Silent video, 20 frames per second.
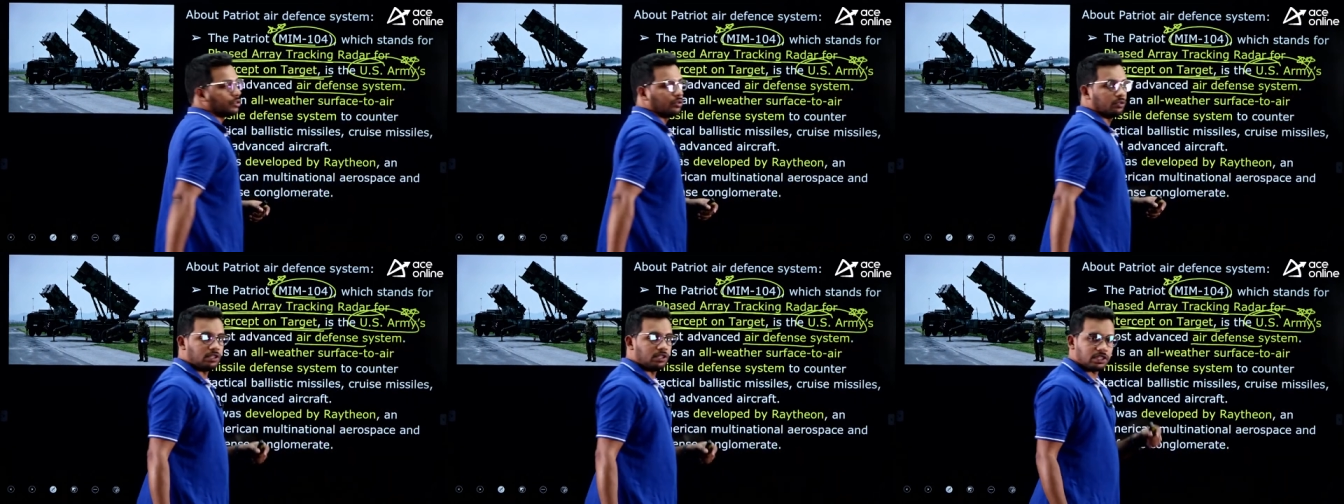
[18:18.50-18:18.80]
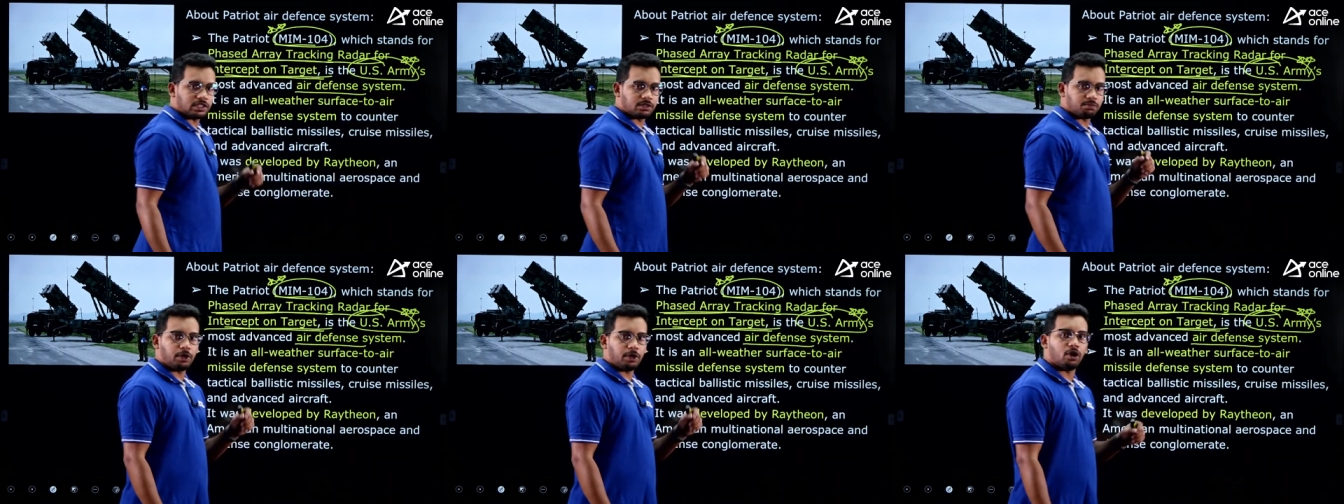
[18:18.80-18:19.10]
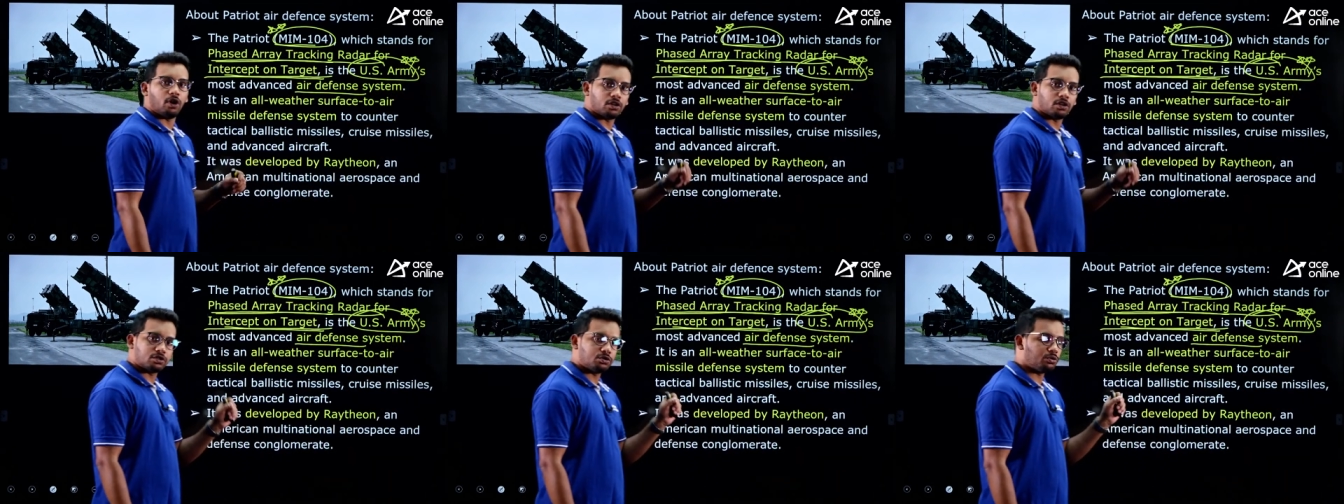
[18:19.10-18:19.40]
So, this
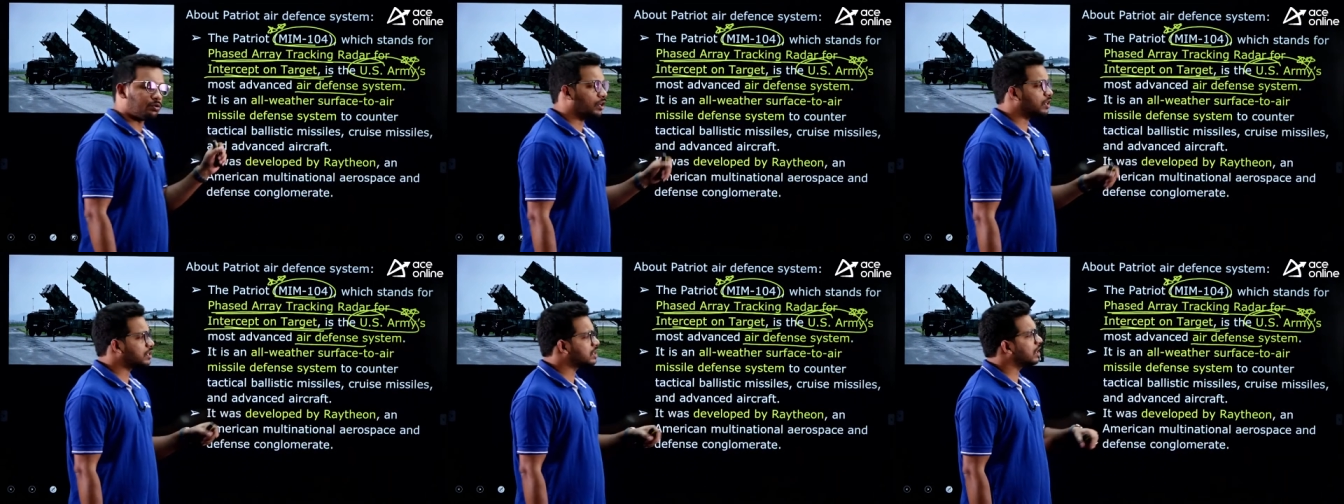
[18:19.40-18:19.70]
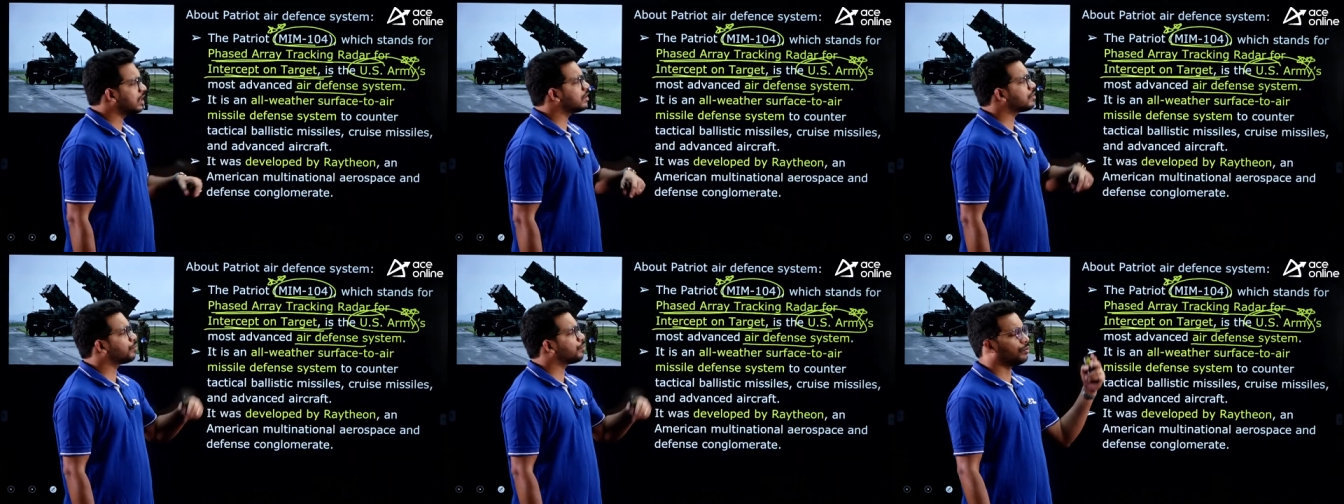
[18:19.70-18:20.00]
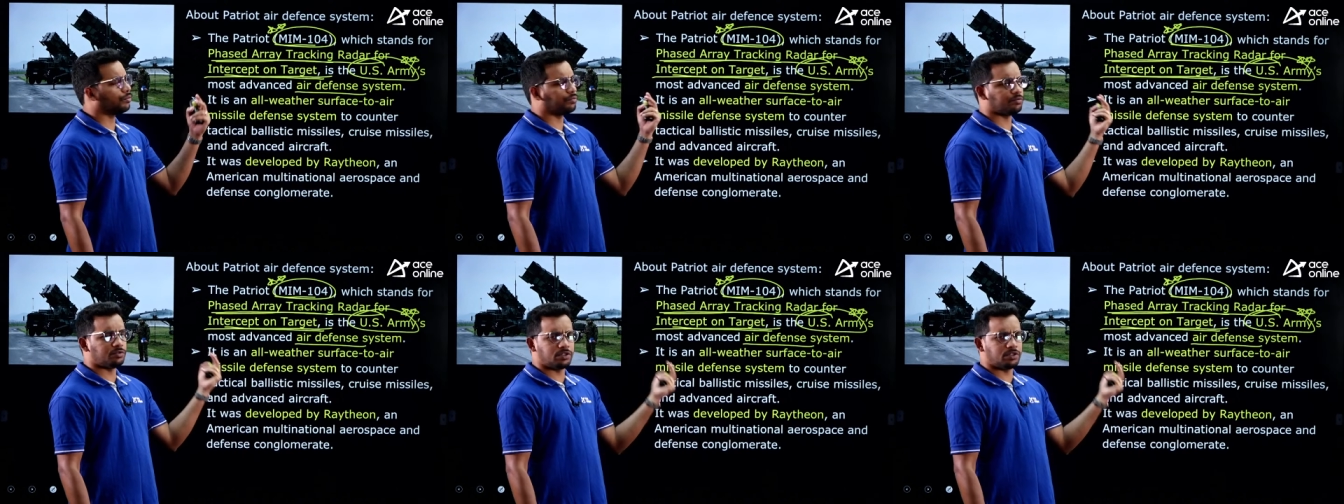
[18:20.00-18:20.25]
belongs to USA. So,